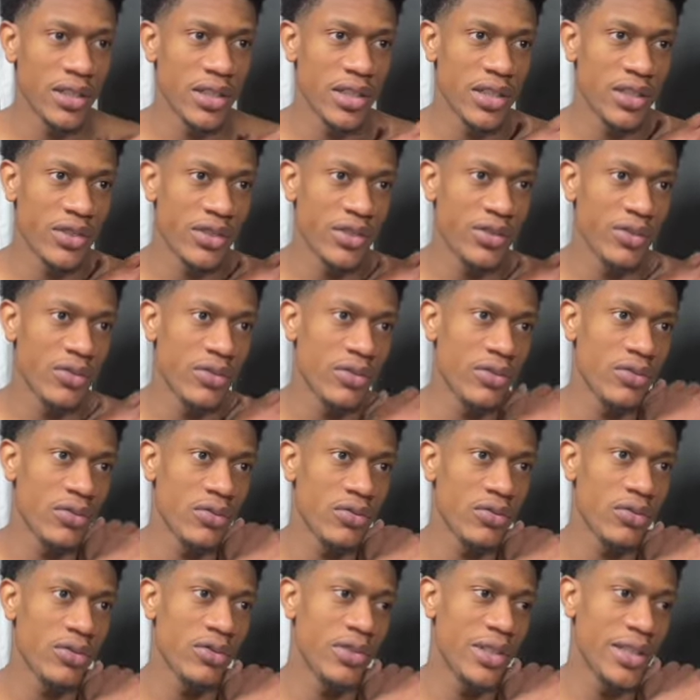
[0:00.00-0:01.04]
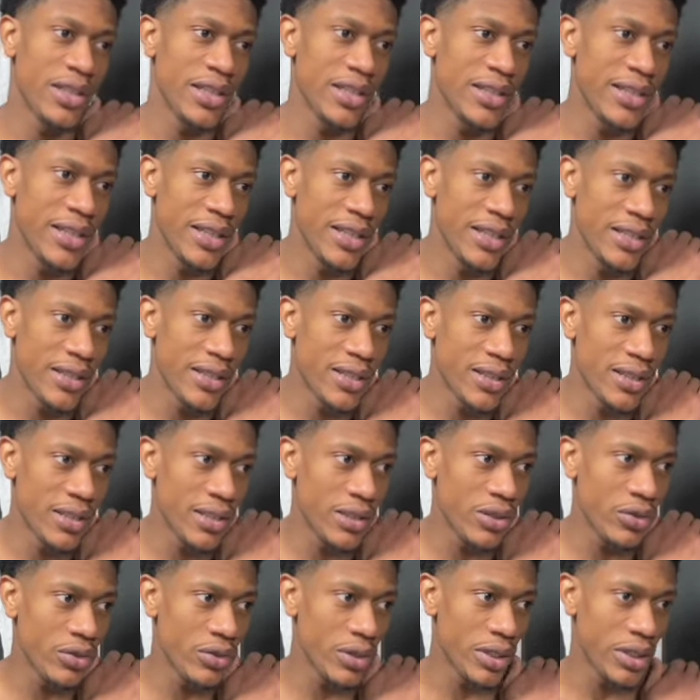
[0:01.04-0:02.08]
and just, you see
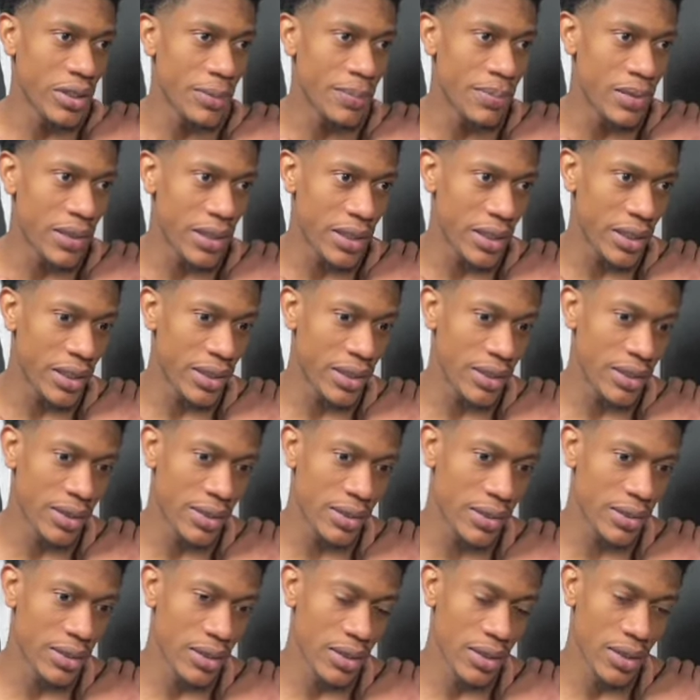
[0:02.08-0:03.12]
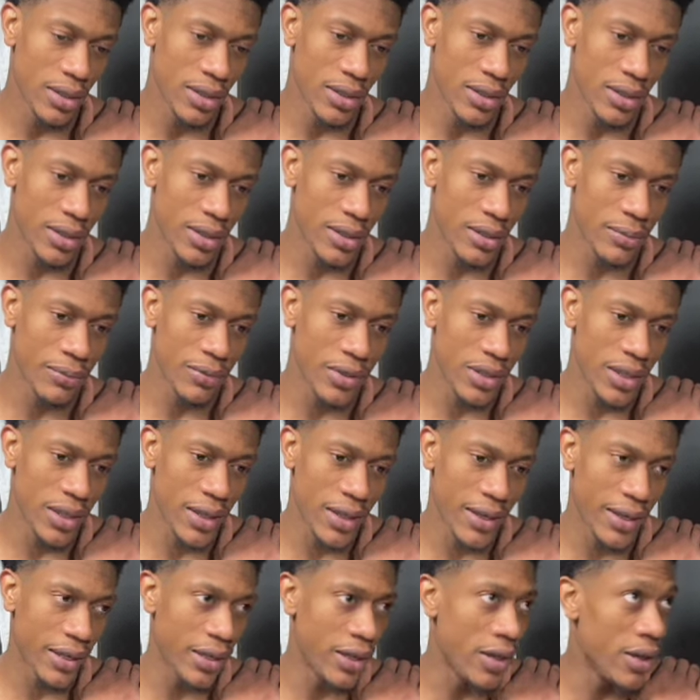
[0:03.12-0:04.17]
tendencies, you see plays, you see how
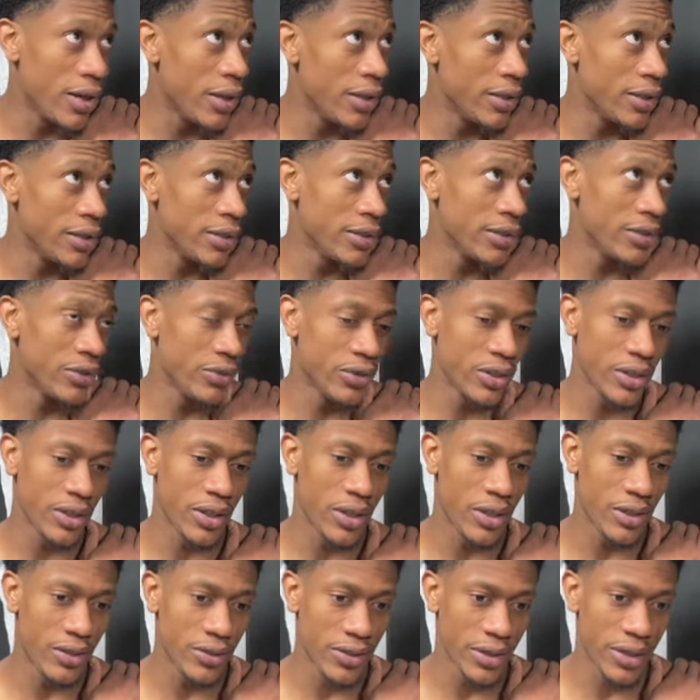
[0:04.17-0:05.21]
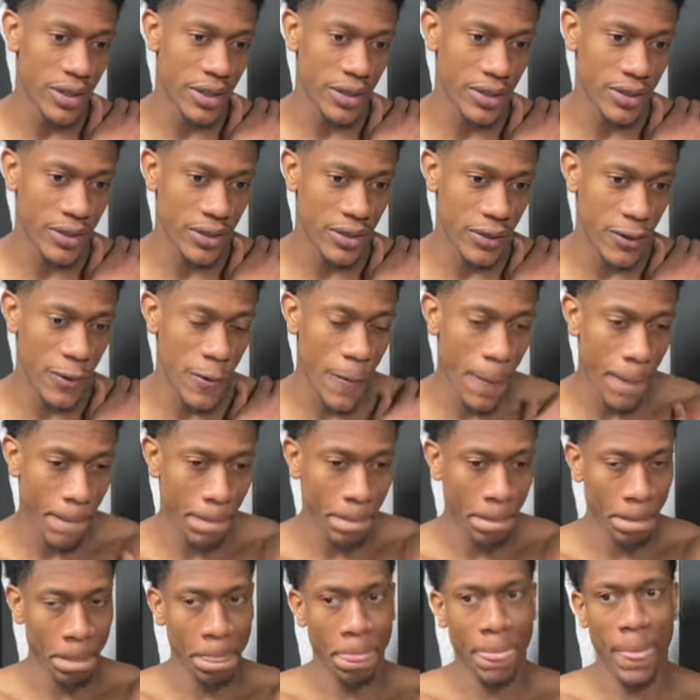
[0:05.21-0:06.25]
they're guarding us, you see all those things. So.
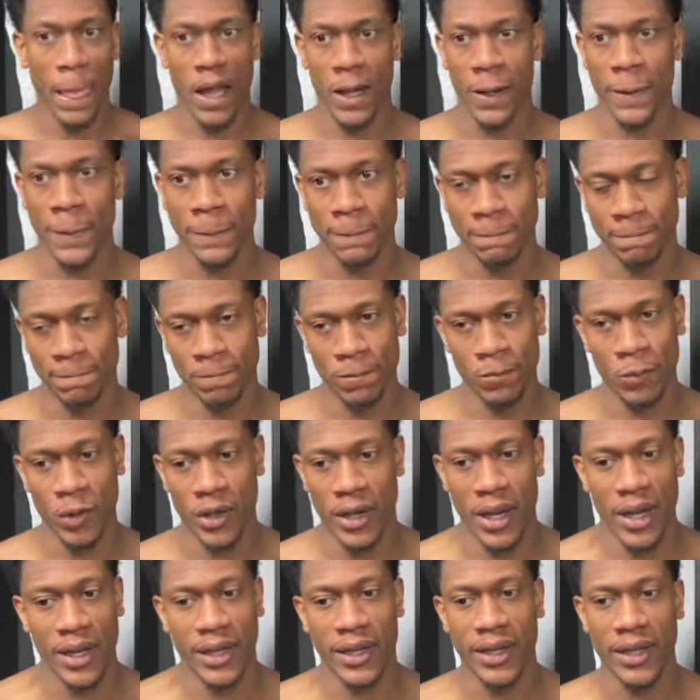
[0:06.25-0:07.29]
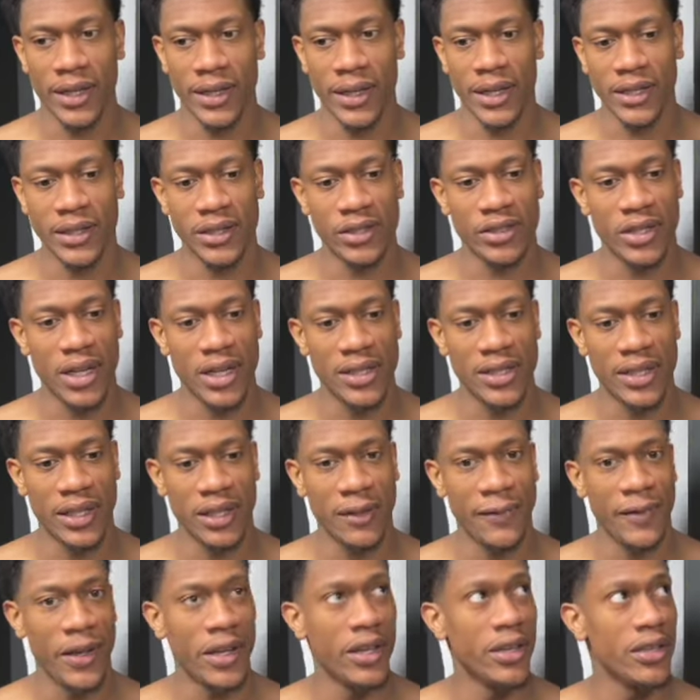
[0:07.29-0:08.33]
When I get in, I just try to take
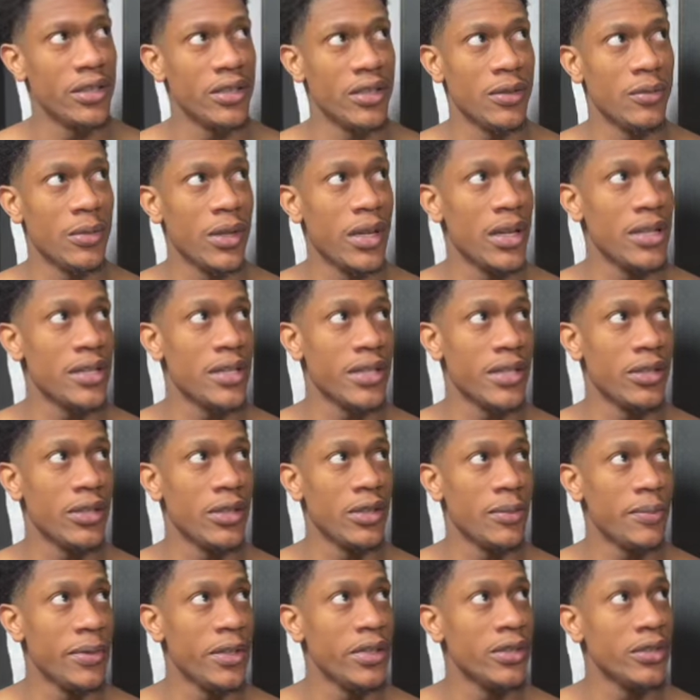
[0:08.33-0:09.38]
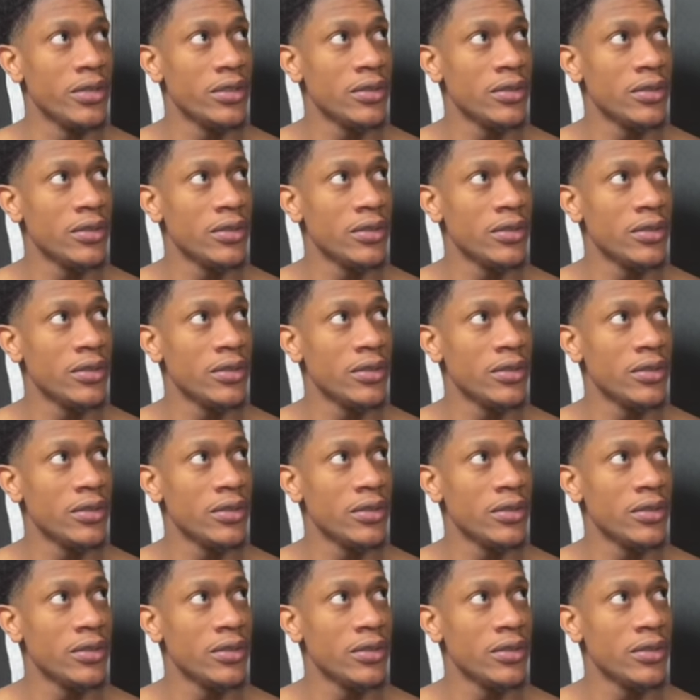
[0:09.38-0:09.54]
advantage of what I see on the bench.